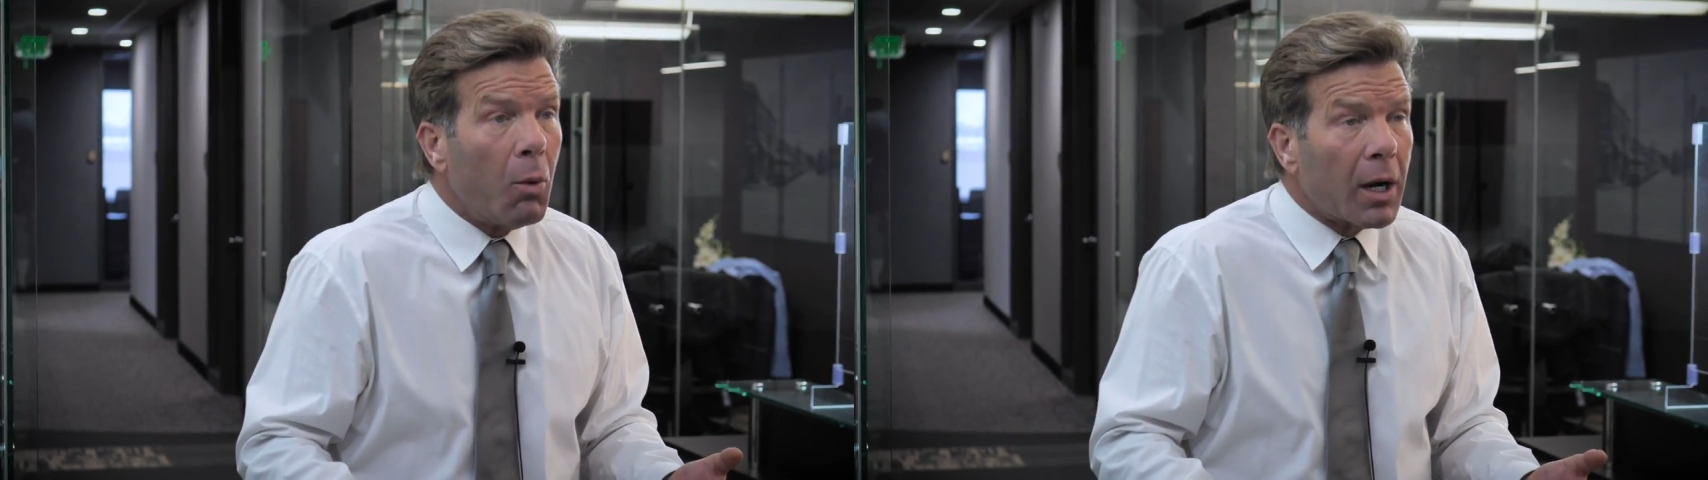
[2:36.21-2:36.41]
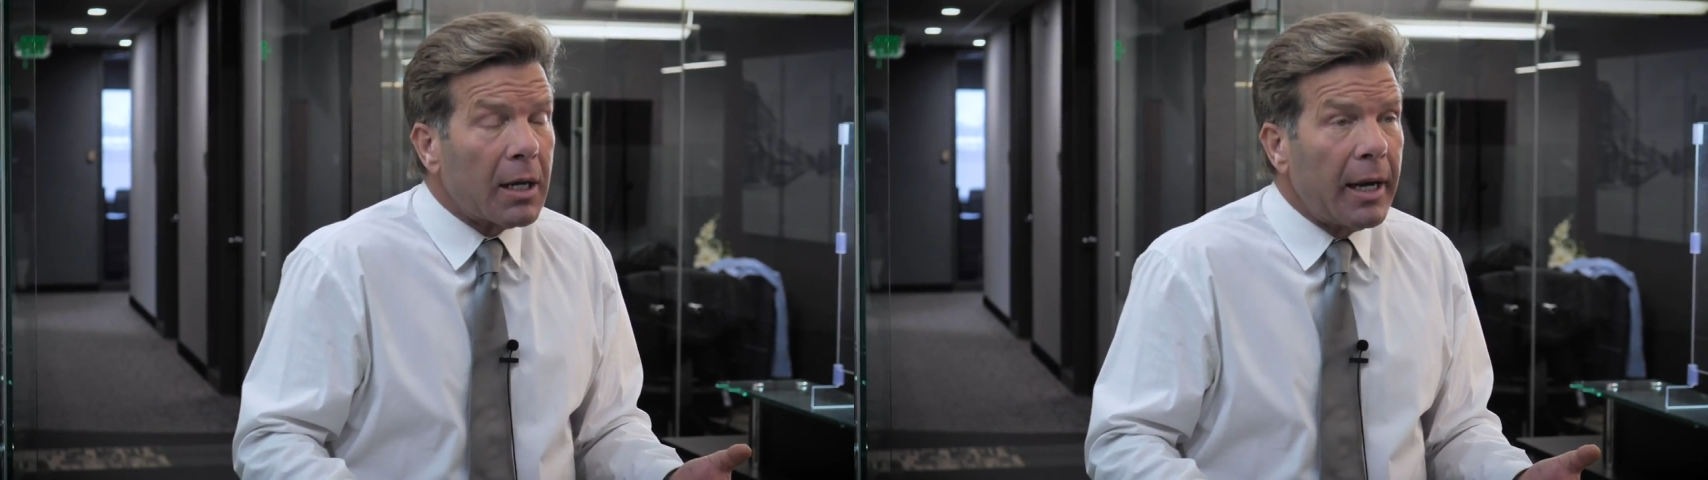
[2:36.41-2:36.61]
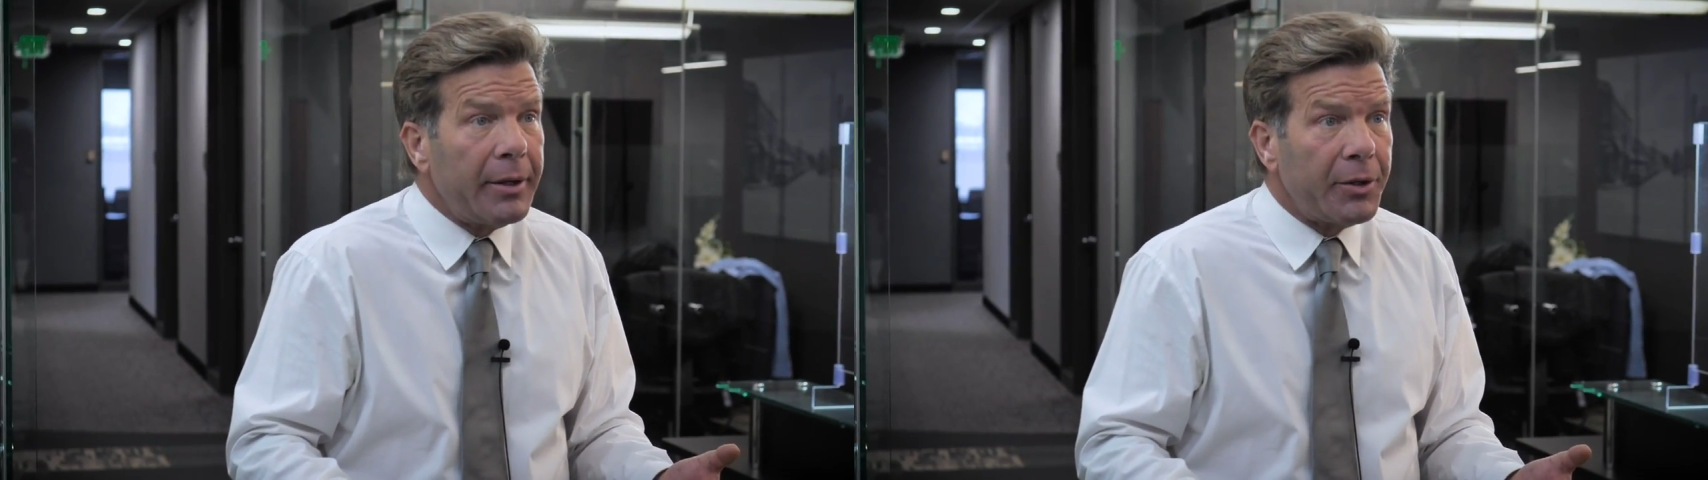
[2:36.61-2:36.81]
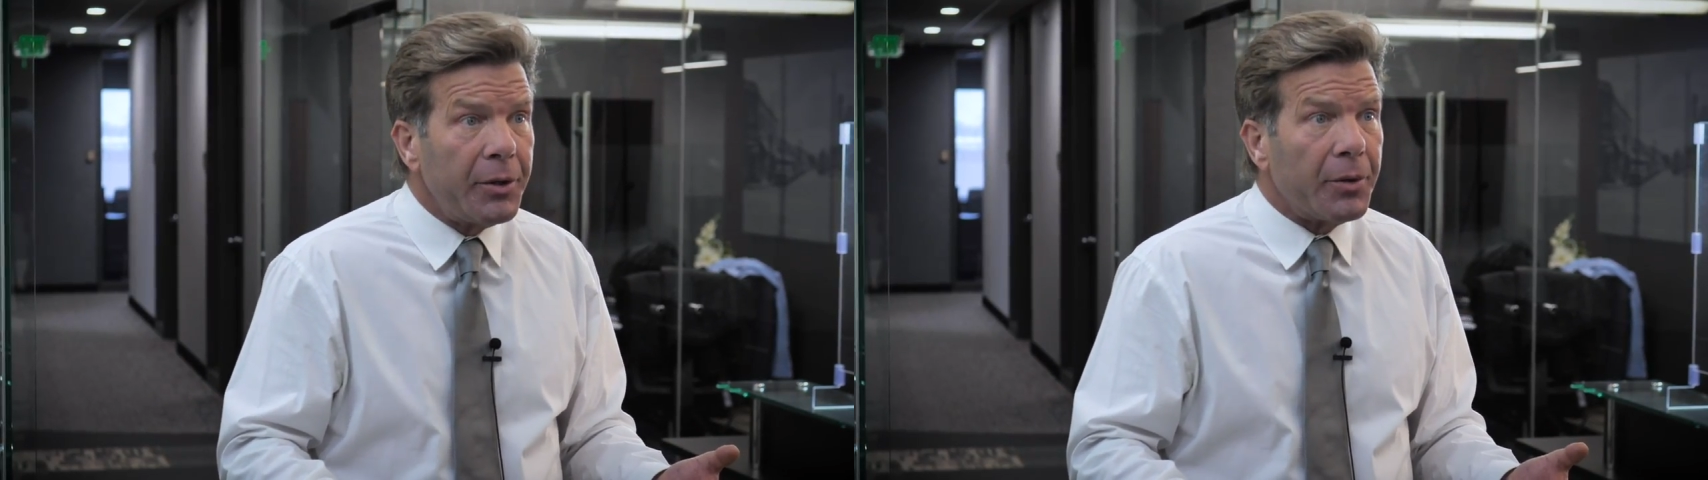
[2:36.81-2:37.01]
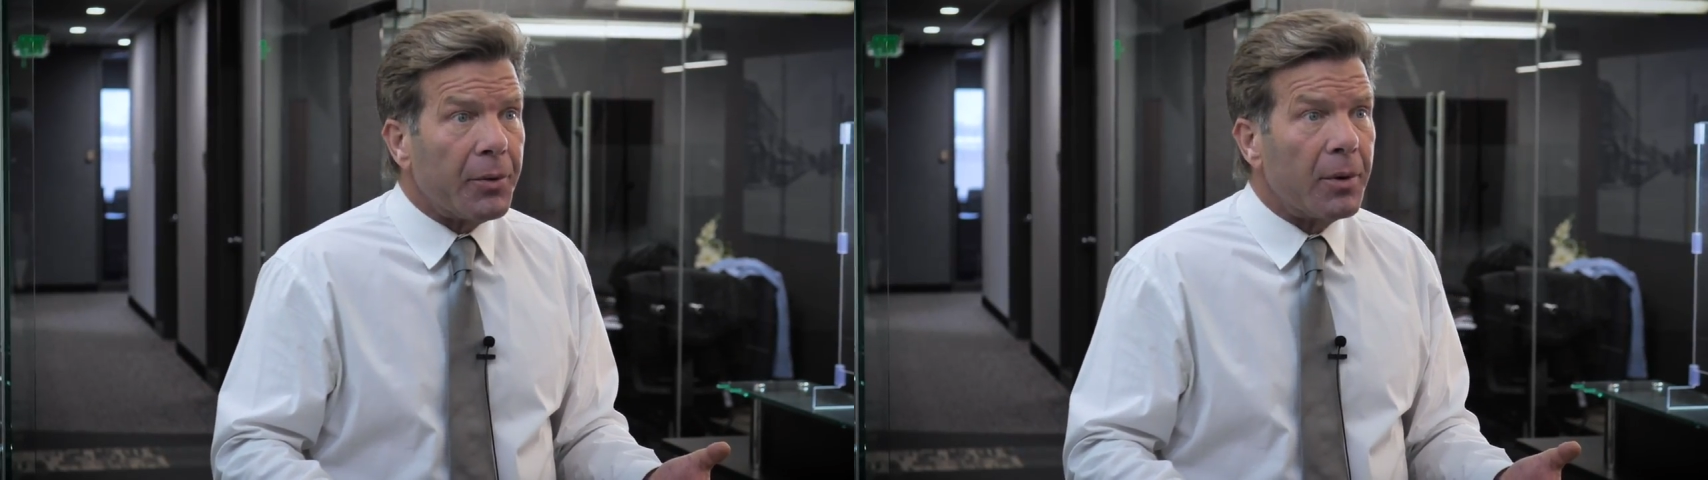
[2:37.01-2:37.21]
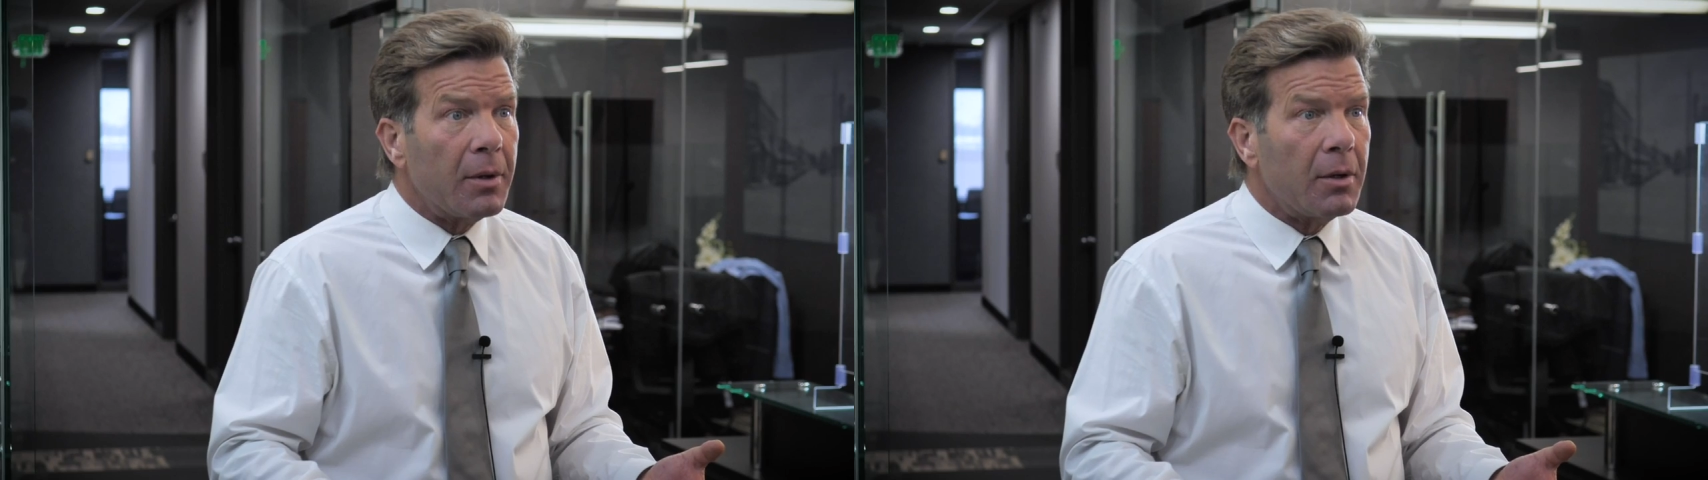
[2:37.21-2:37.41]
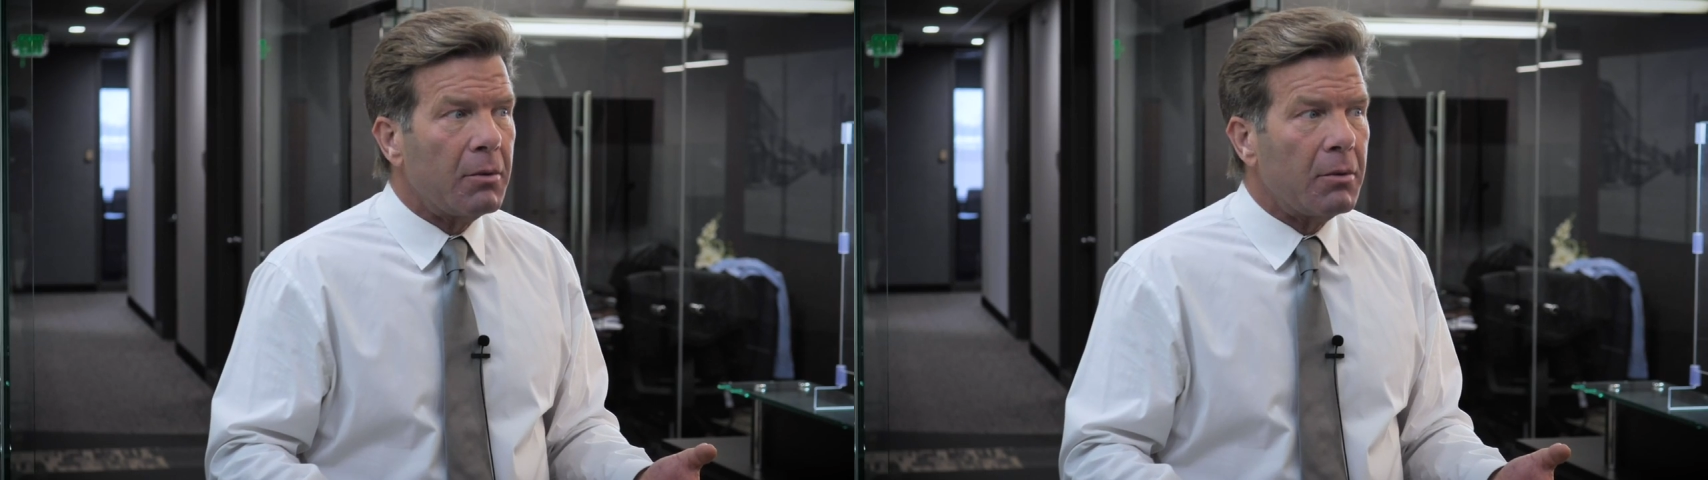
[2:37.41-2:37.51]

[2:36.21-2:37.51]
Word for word: What can I do?